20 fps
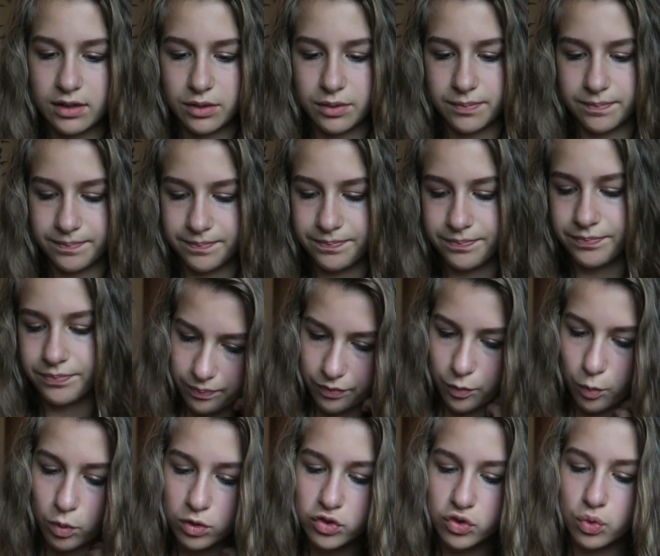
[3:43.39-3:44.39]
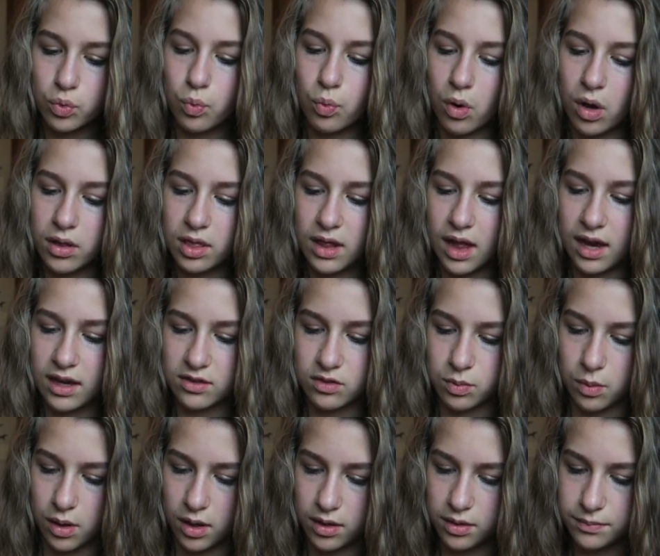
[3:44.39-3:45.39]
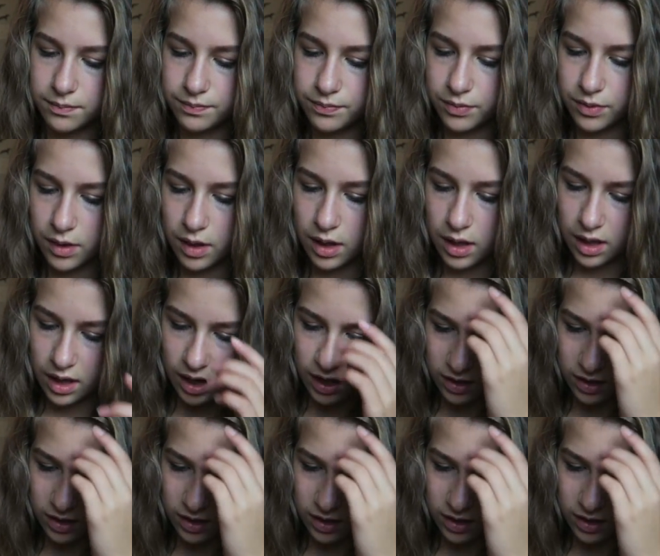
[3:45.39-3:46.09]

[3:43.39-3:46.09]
so we'll do one last one.